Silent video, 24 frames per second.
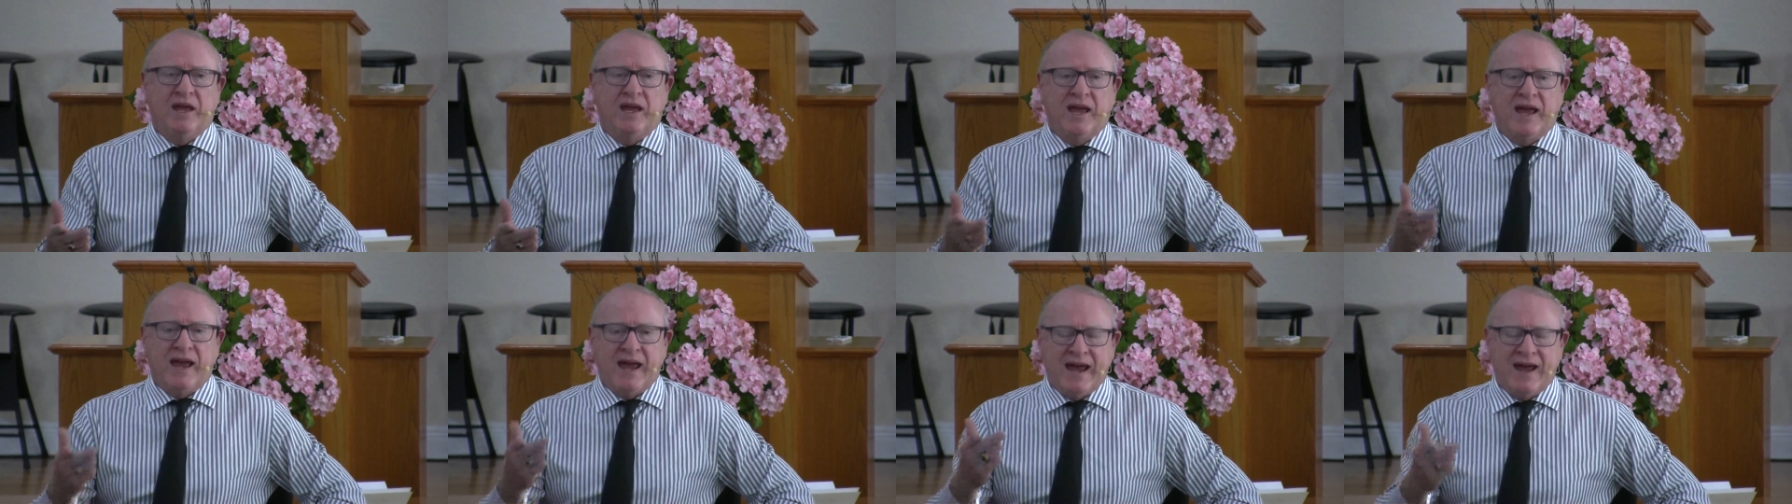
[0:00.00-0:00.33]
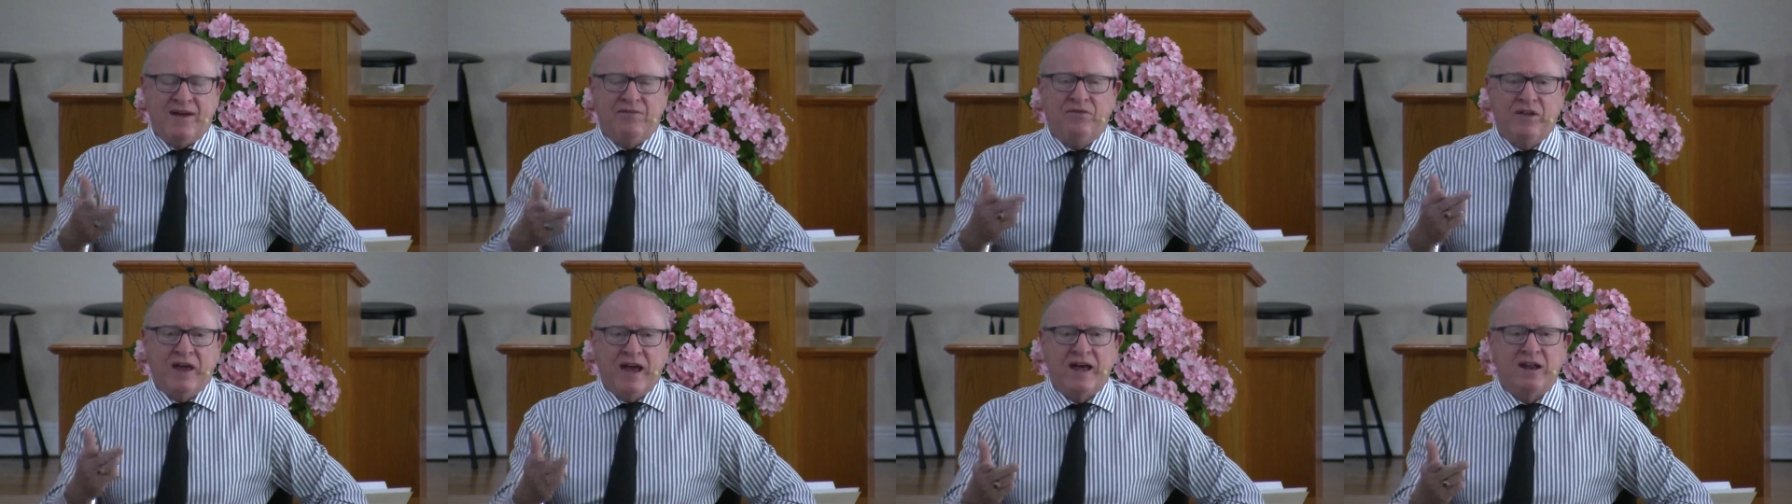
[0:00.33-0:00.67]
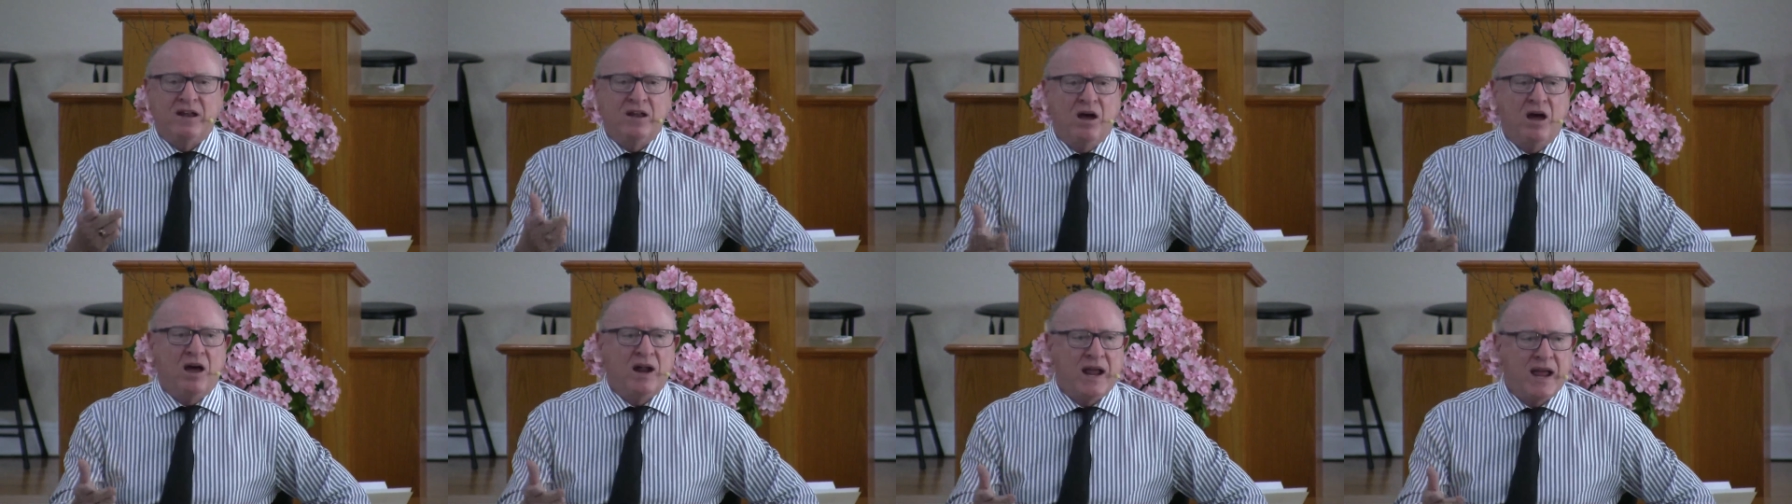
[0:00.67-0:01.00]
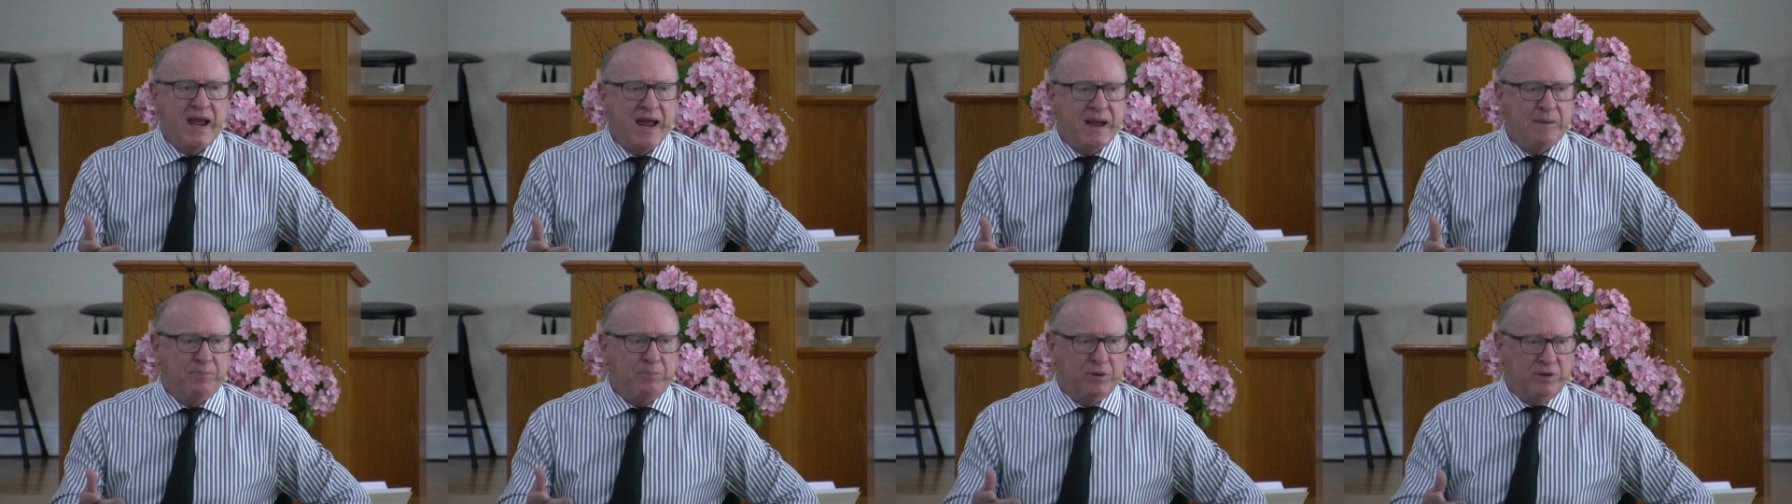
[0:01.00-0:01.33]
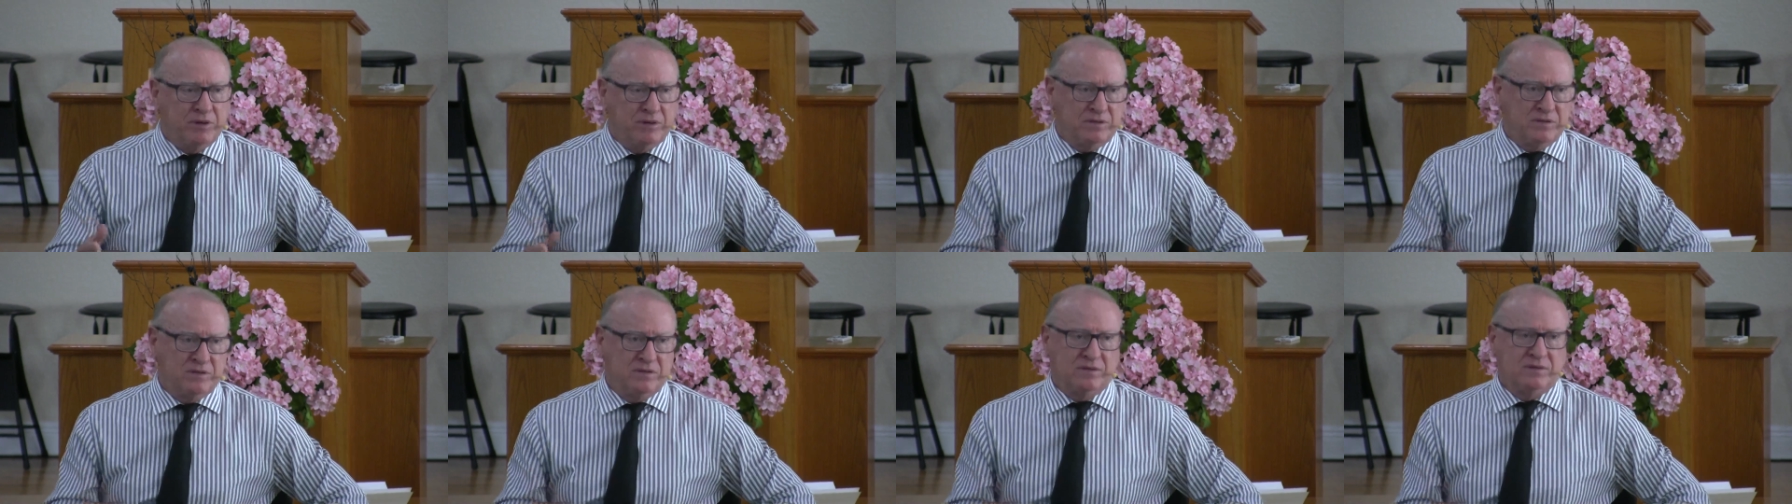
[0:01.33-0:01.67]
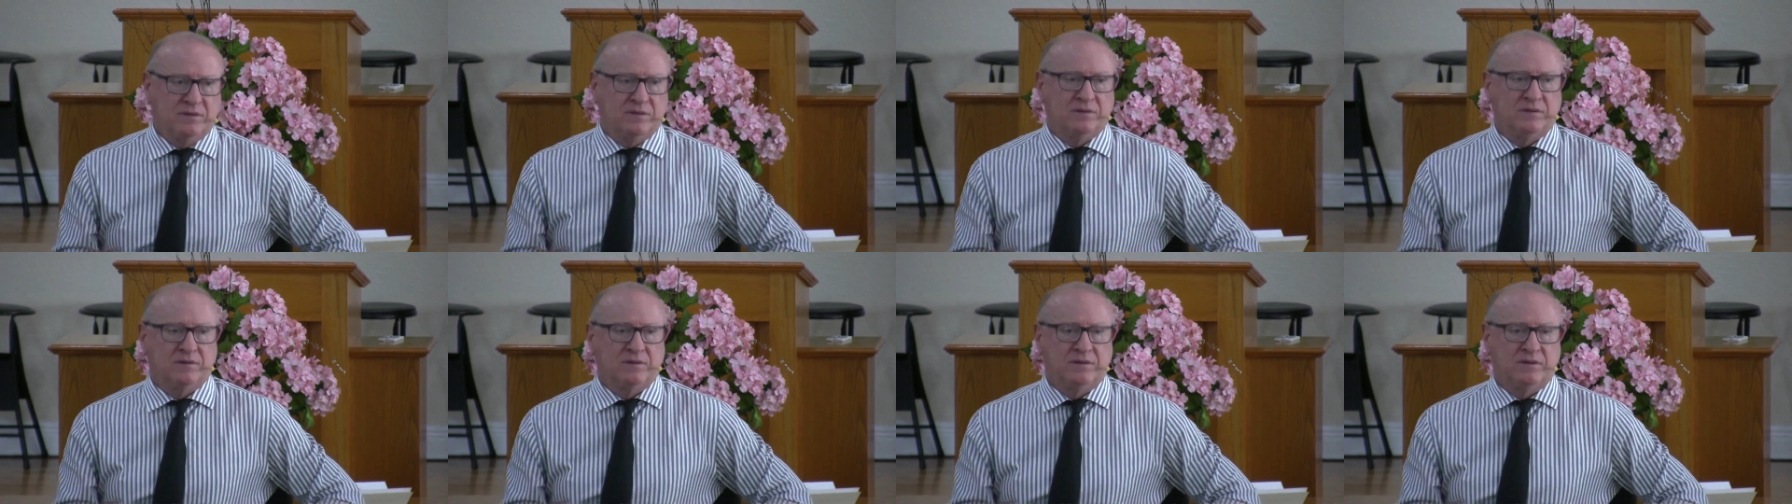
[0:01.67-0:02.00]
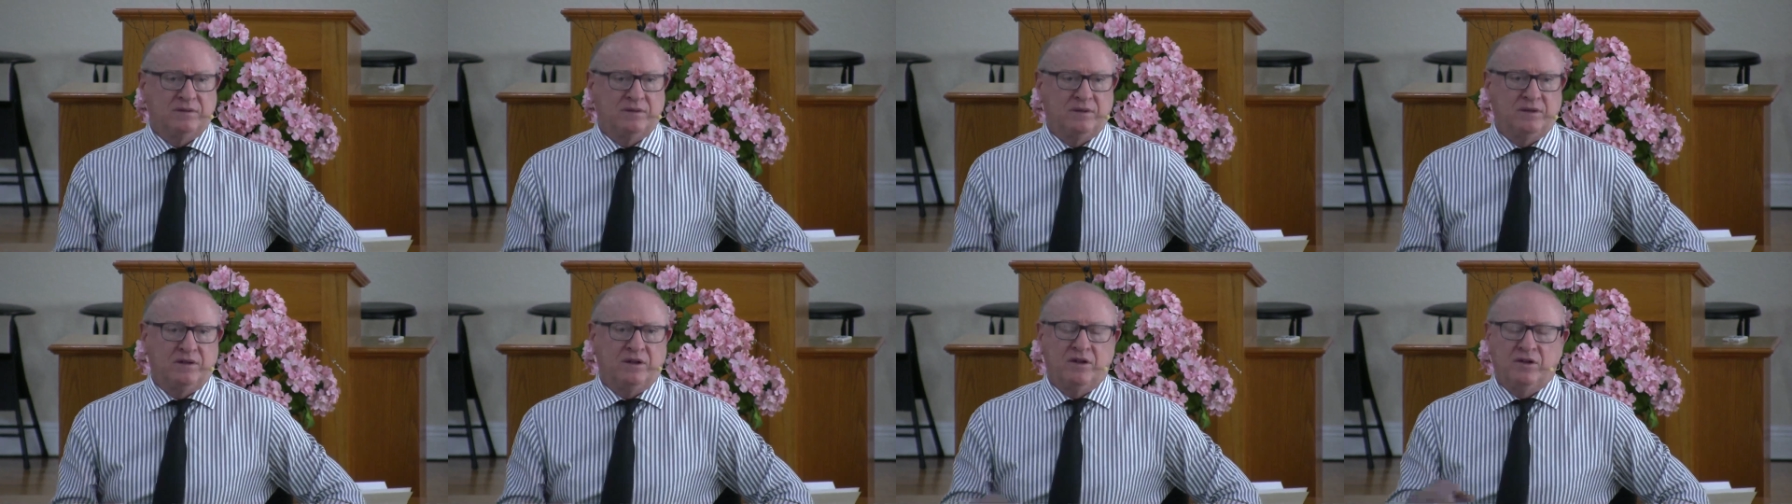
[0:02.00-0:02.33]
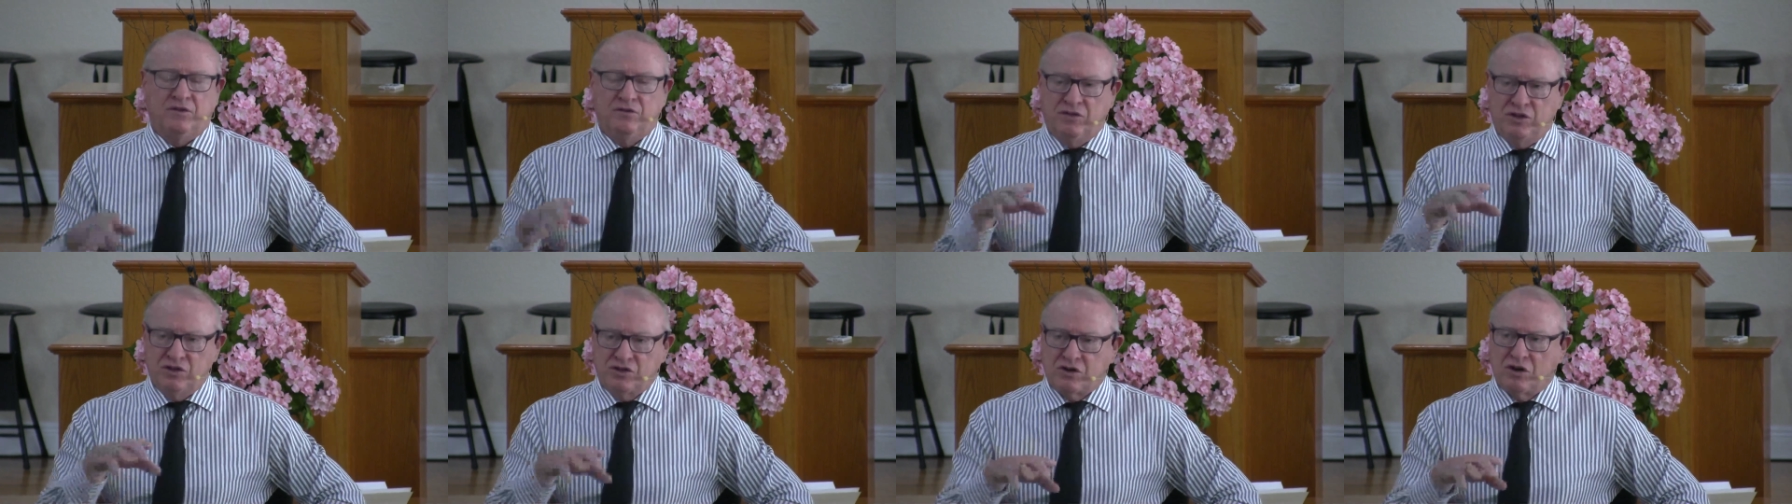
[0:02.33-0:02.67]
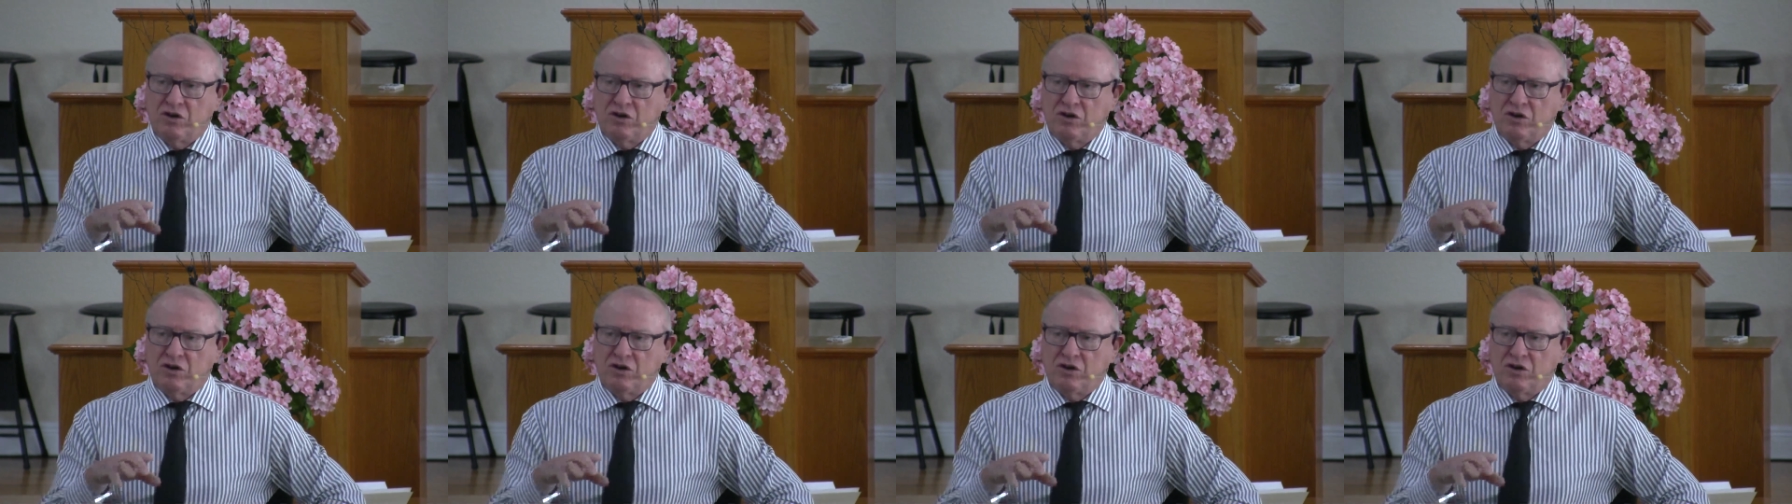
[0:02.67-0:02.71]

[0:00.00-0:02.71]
Had that not happened, this